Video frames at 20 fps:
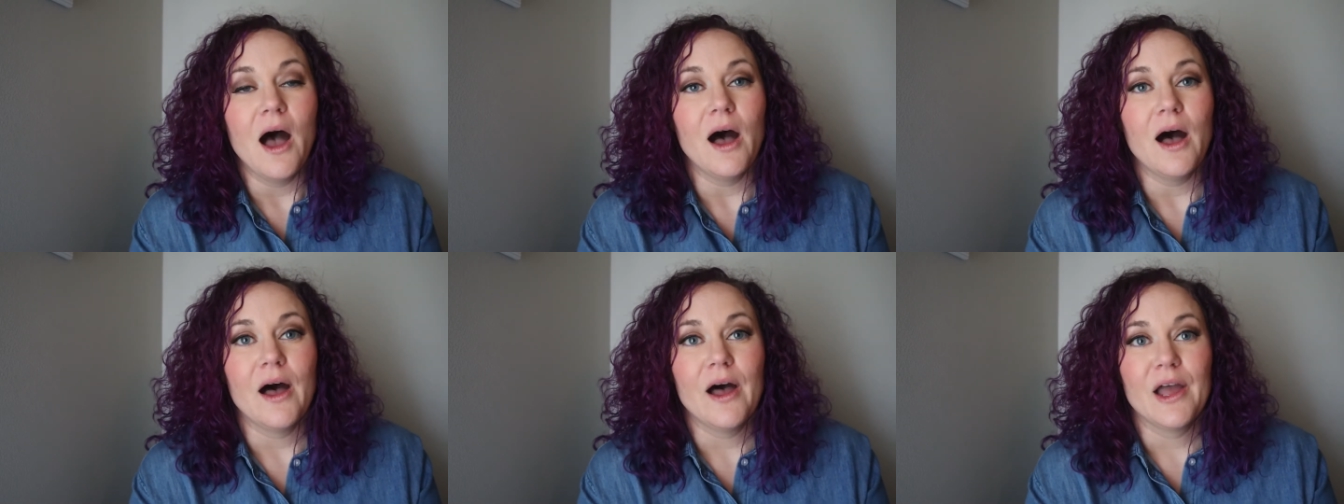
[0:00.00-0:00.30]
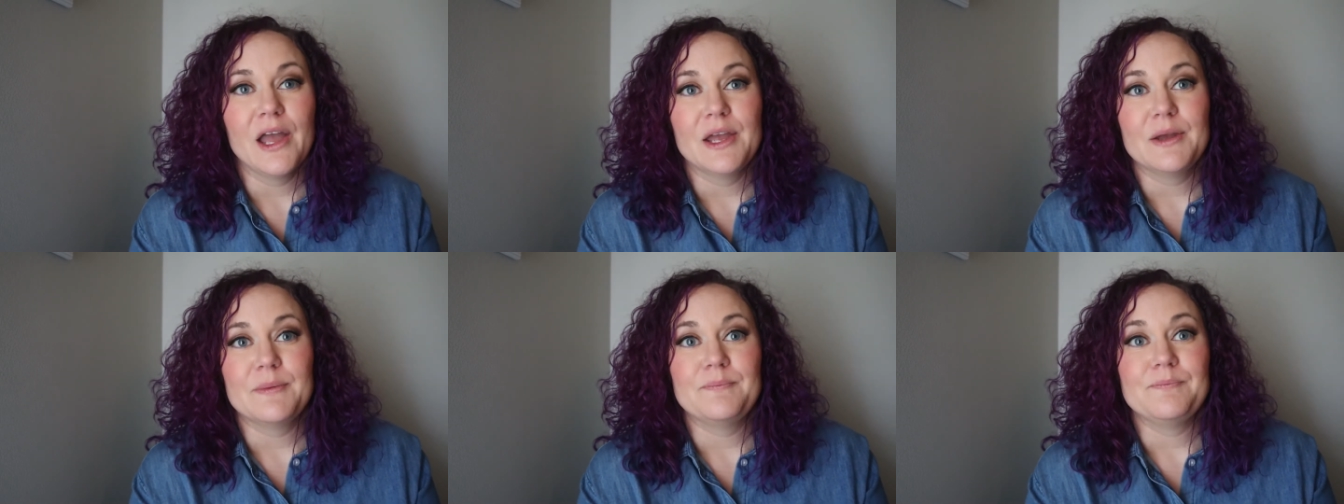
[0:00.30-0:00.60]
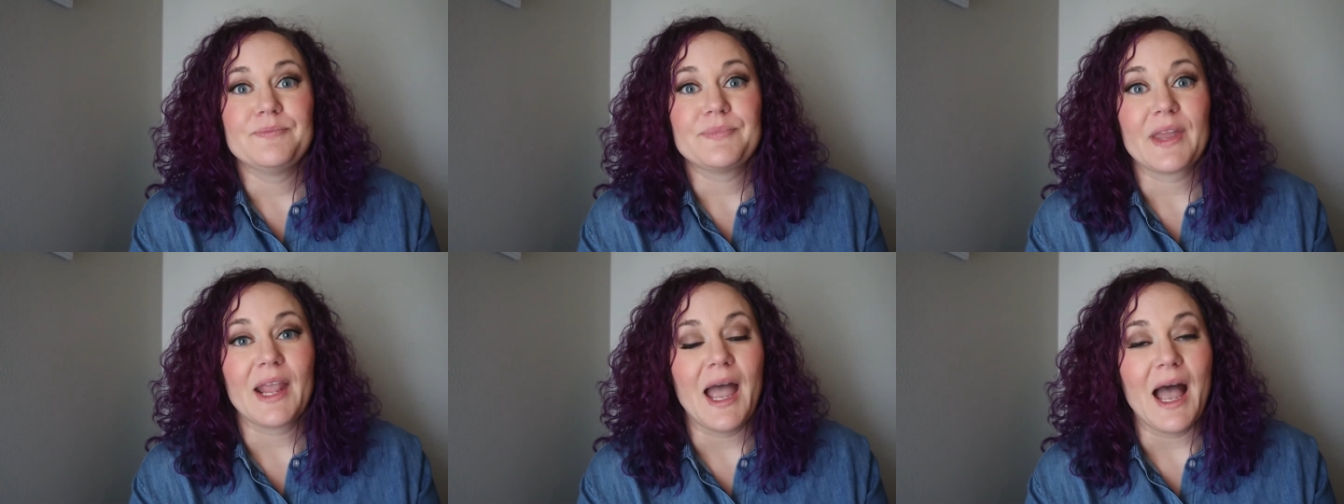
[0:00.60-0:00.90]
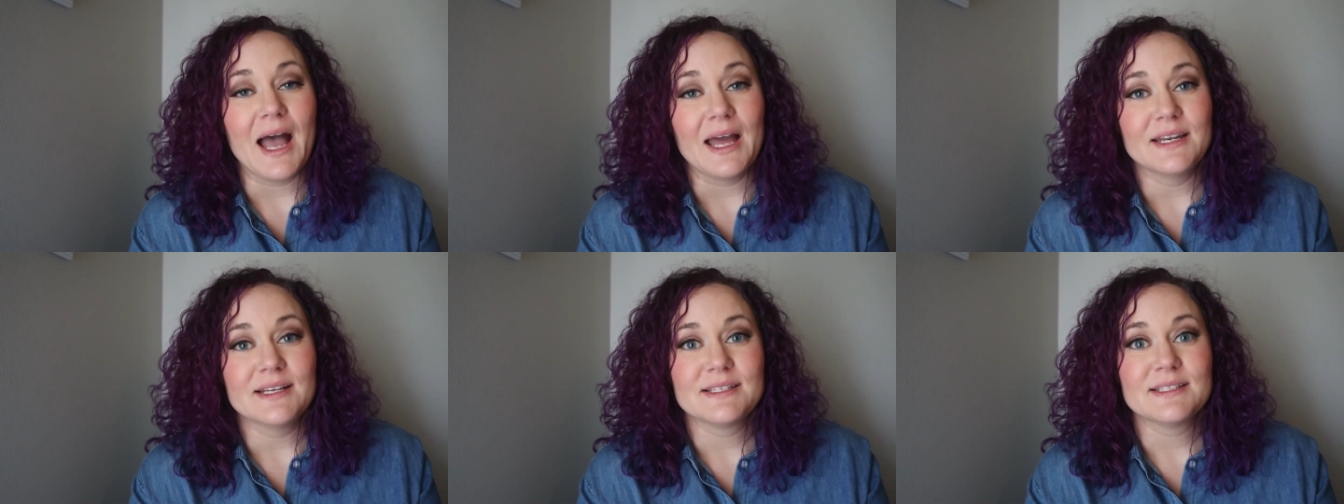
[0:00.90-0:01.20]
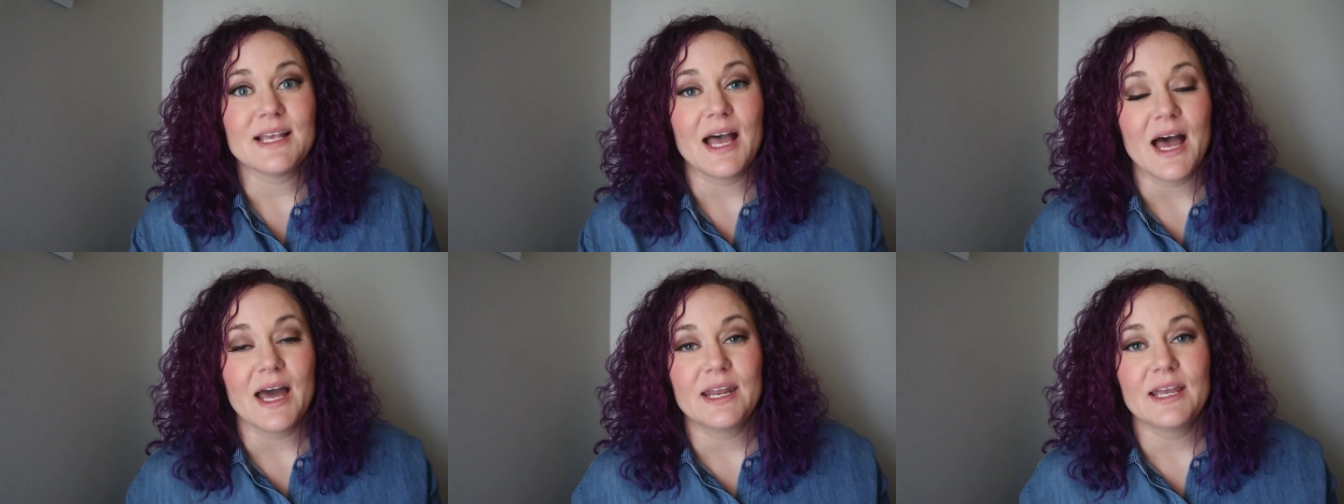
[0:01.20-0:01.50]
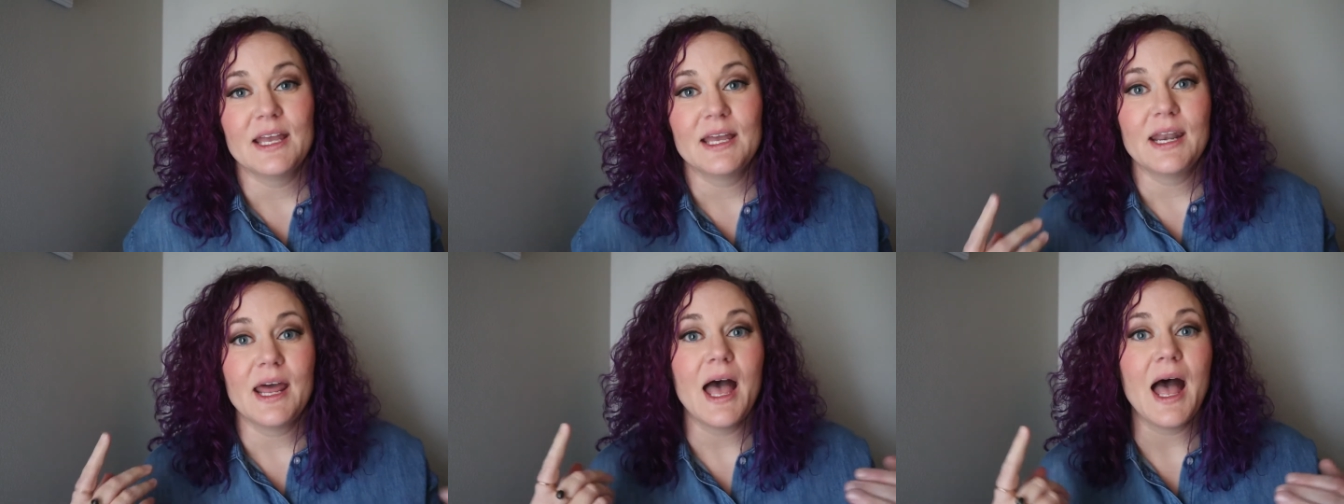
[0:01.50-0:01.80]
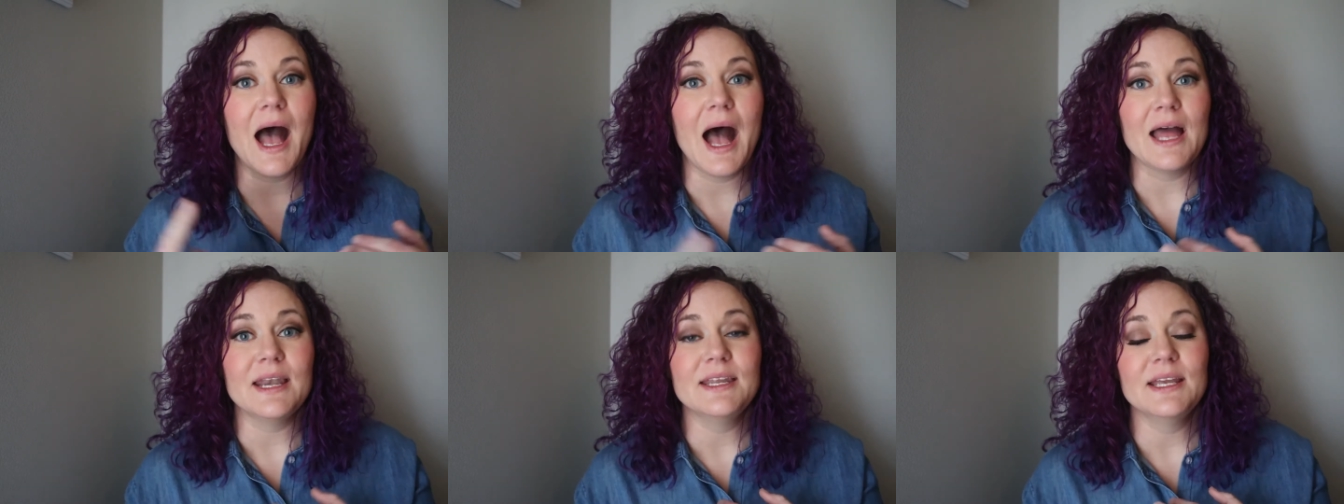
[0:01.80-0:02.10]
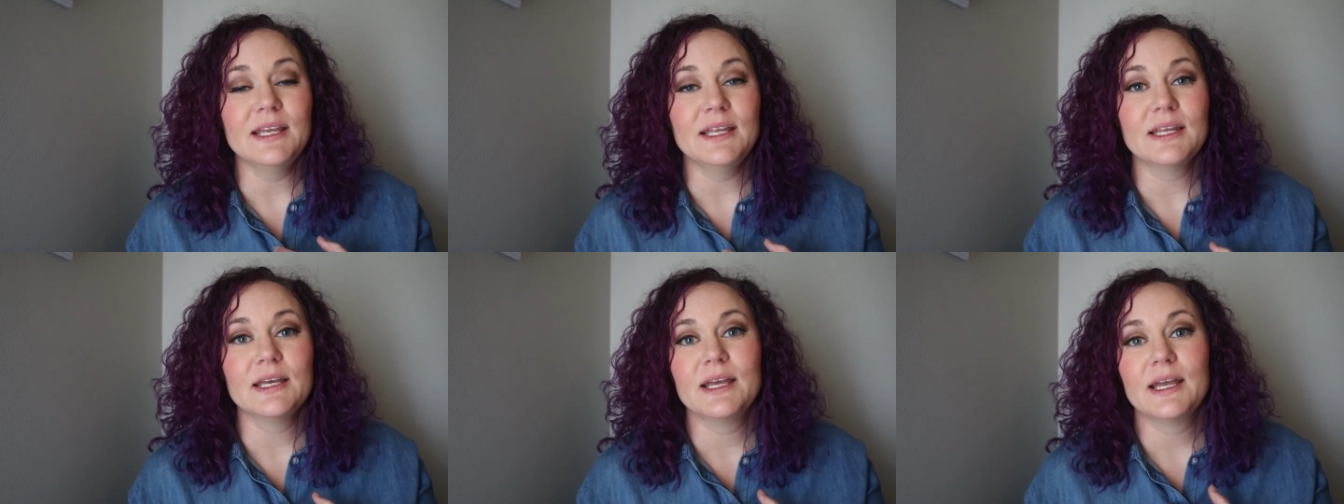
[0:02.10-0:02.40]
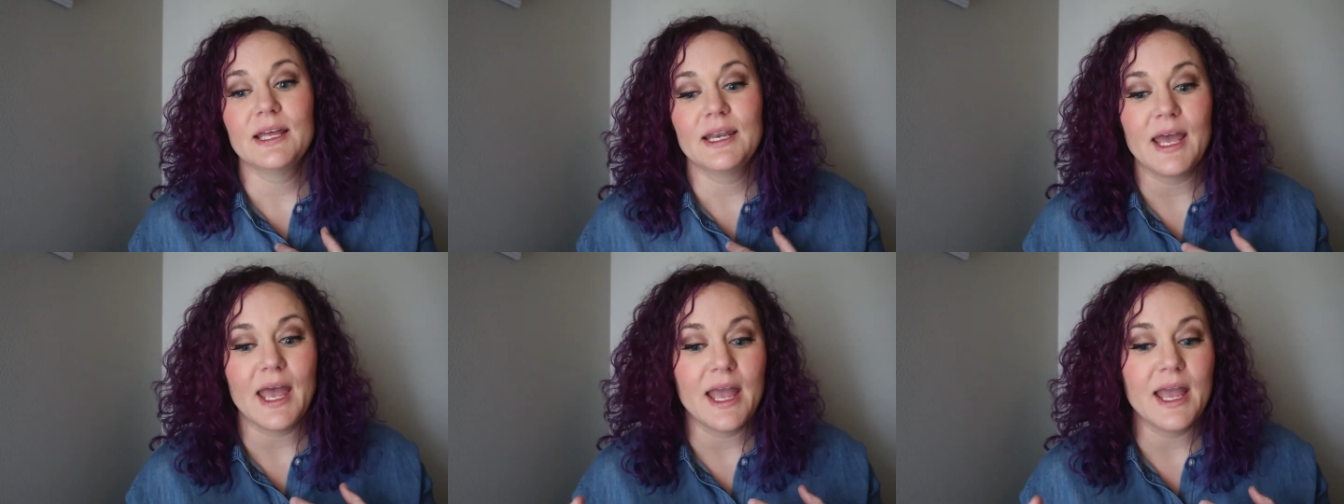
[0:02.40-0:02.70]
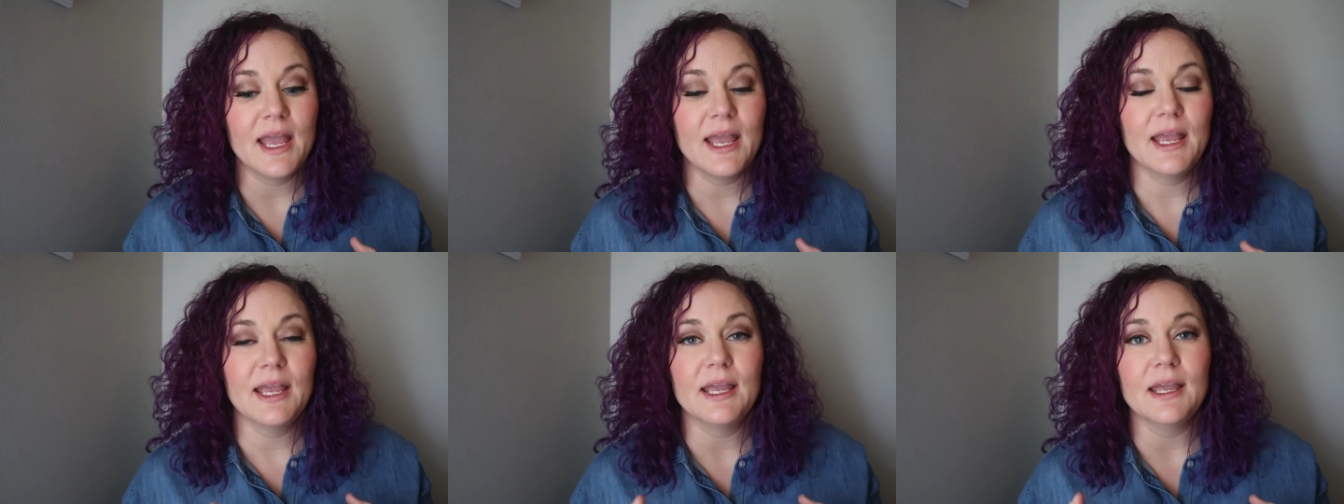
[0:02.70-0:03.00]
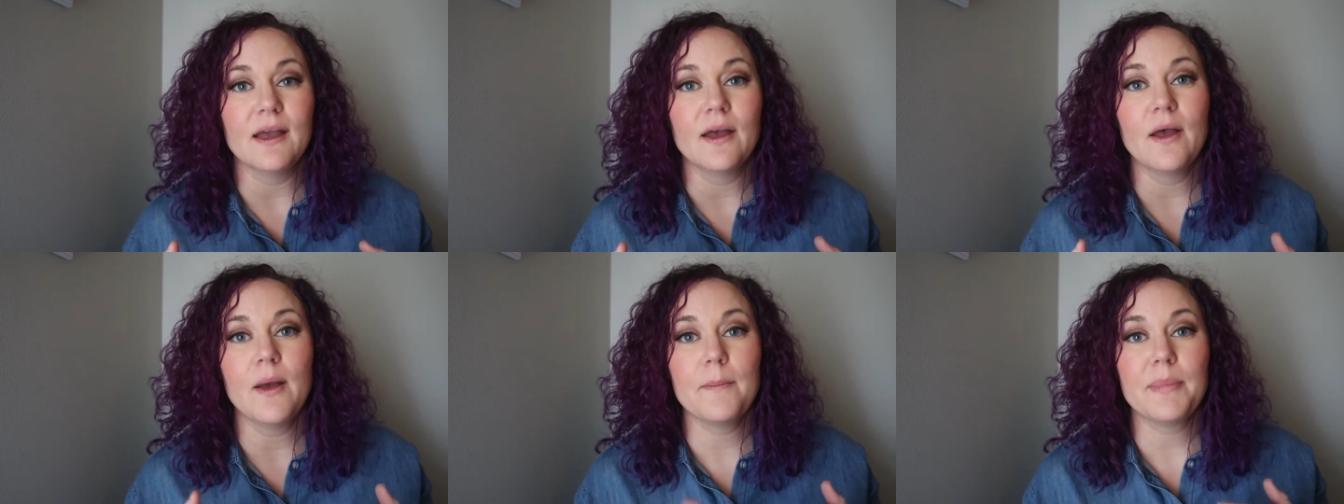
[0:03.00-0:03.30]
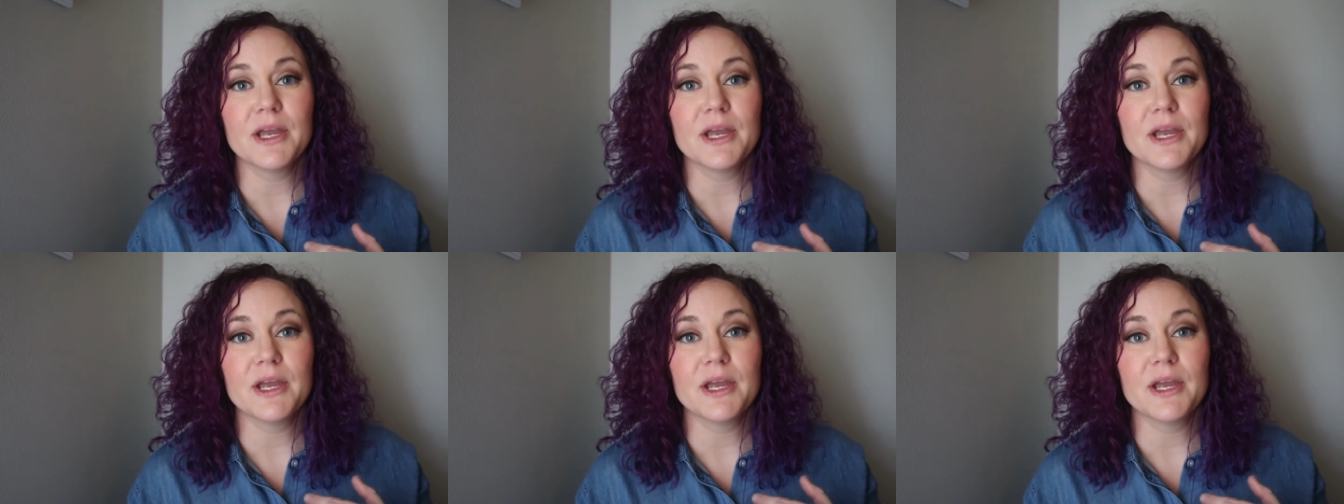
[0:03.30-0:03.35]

I decided I needed a